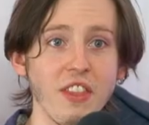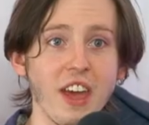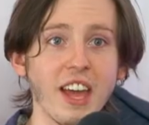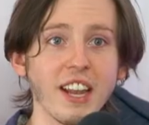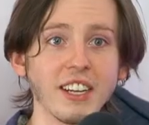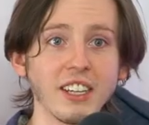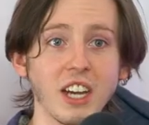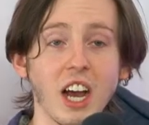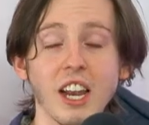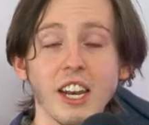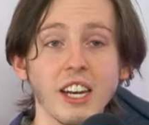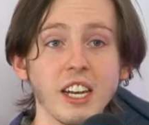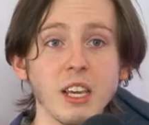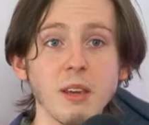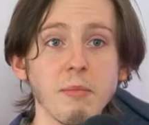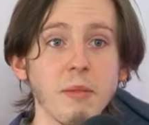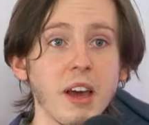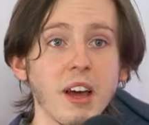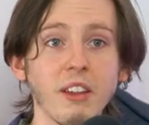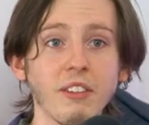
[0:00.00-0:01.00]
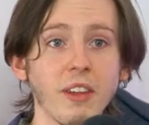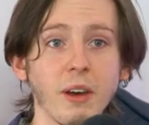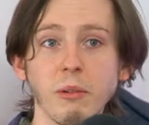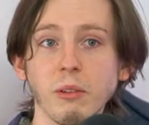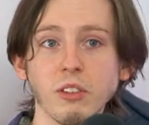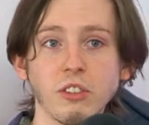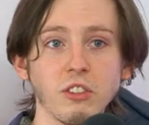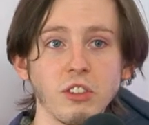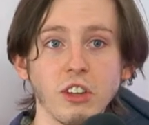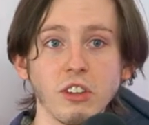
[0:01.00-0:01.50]
then got an email that
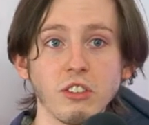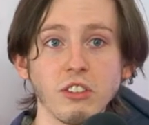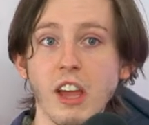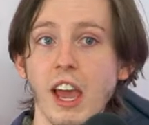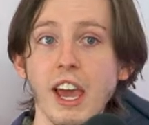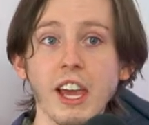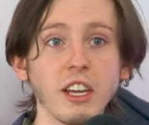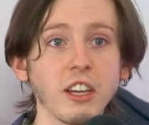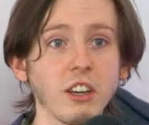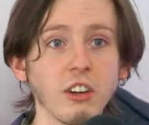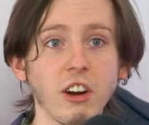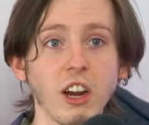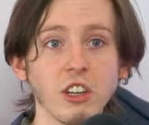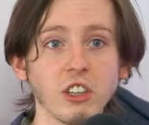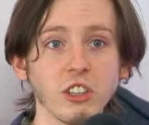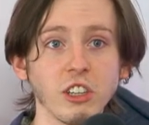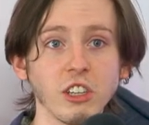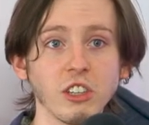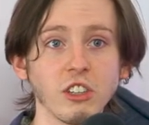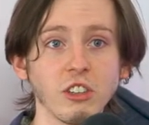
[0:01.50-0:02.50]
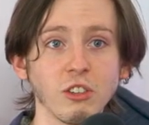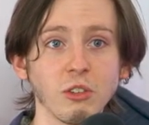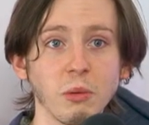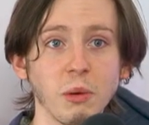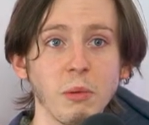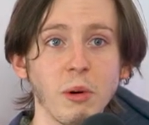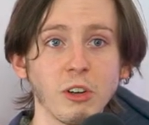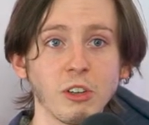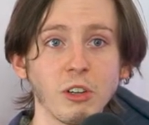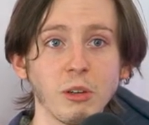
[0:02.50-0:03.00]
was just, "Hey, congratulations, we
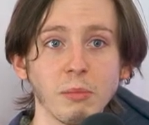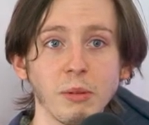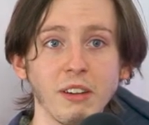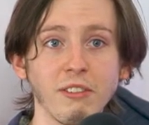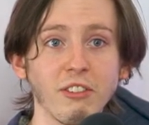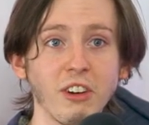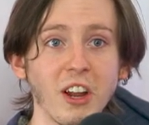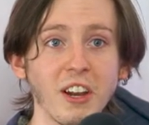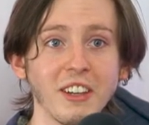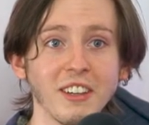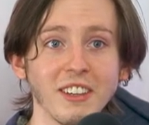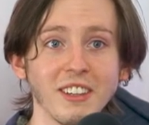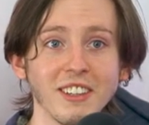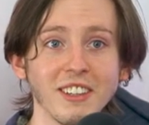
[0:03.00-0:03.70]
want you to play Fred."